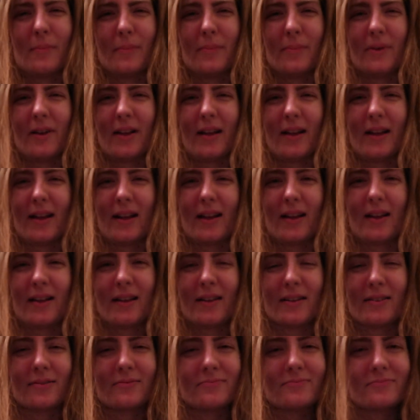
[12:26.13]
but
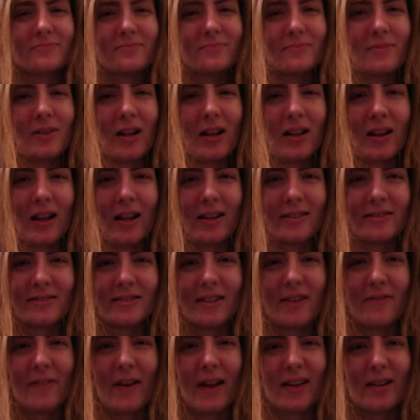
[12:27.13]
a lot of
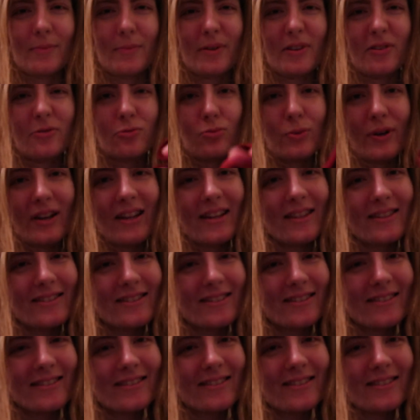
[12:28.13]
stuff had to be tweaked